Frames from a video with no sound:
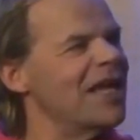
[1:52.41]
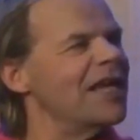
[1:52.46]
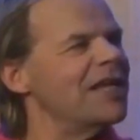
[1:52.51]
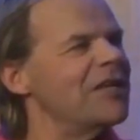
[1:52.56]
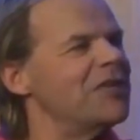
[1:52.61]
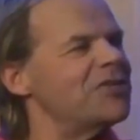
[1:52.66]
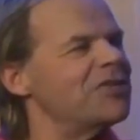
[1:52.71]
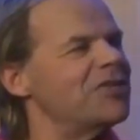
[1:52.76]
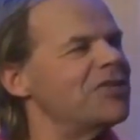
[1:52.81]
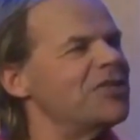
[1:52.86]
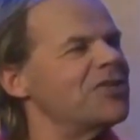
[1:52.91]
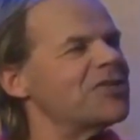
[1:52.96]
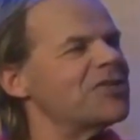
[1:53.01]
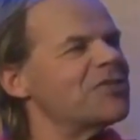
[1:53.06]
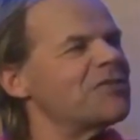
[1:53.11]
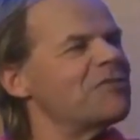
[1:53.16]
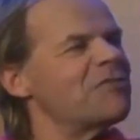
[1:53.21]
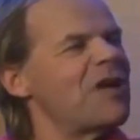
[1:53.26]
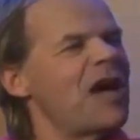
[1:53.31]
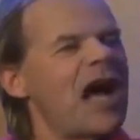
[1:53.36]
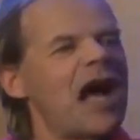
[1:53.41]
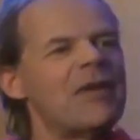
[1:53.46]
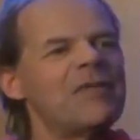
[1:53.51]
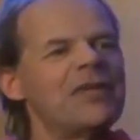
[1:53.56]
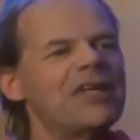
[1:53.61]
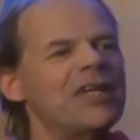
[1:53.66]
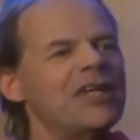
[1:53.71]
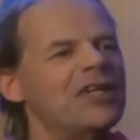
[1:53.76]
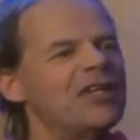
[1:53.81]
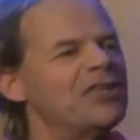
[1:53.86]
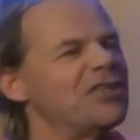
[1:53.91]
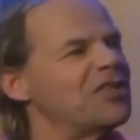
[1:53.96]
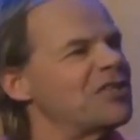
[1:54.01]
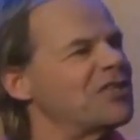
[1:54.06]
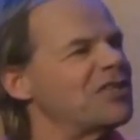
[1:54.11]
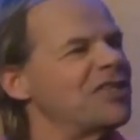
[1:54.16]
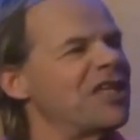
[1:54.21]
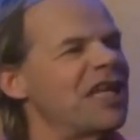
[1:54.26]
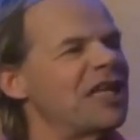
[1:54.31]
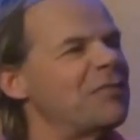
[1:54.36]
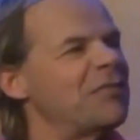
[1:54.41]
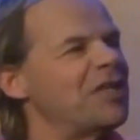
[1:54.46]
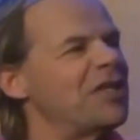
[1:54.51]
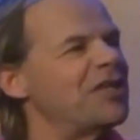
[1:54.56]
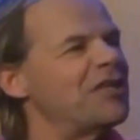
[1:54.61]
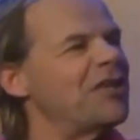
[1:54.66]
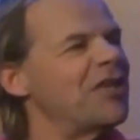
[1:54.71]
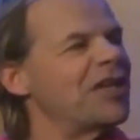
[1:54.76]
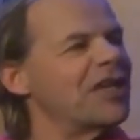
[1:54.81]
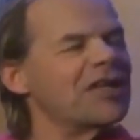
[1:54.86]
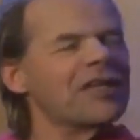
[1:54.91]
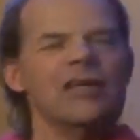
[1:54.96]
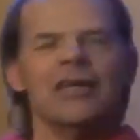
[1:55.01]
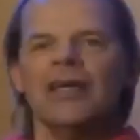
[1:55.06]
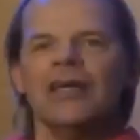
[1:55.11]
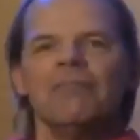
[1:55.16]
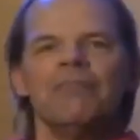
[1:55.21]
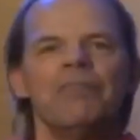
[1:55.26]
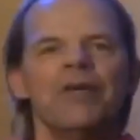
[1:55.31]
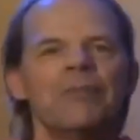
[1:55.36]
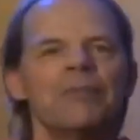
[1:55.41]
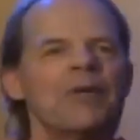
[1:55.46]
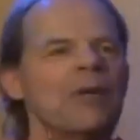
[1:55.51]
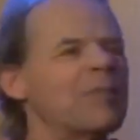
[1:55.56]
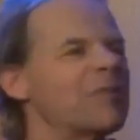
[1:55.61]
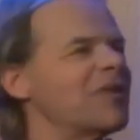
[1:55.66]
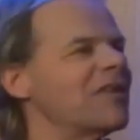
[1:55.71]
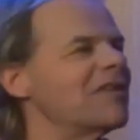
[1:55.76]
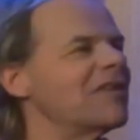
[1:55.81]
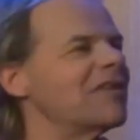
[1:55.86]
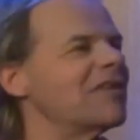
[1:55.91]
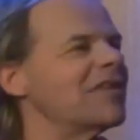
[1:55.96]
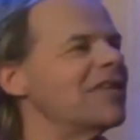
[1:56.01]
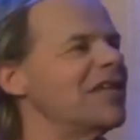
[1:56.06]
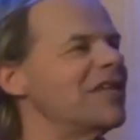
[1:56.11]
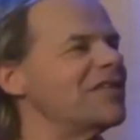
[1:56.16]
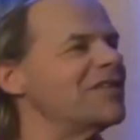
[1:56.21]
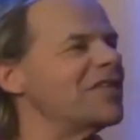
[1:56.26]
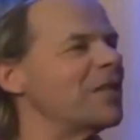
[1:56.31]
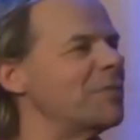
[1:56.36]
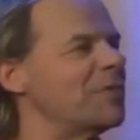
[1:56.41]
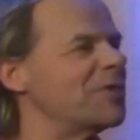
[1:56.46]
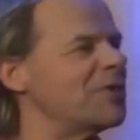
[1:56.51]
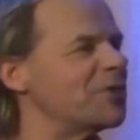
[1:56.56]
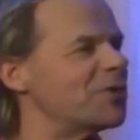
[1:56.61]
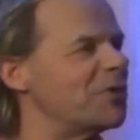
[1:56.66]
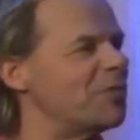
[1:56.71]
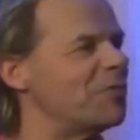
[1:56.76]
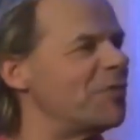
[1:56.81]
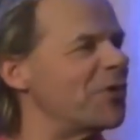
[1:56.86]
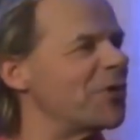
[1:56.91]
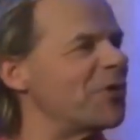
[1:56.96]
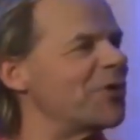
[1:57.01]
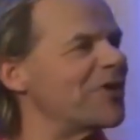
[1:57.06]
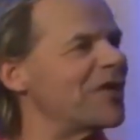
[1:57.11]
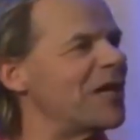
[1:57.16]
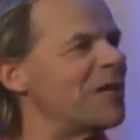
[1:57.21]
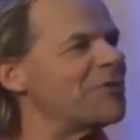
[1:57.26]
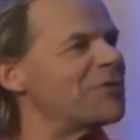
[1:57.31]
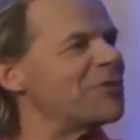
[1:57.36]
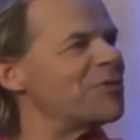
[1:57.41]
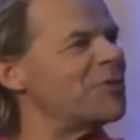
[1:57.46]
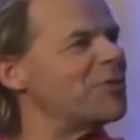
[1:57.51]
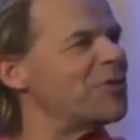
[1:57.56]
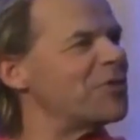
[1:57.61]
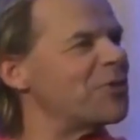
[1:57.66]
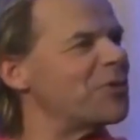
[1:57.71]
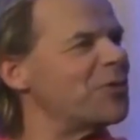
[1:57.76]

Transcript: He used to just, I mean, he could just take me and like pick me up like a little kid and set me in a turnbuckle like I was 3 years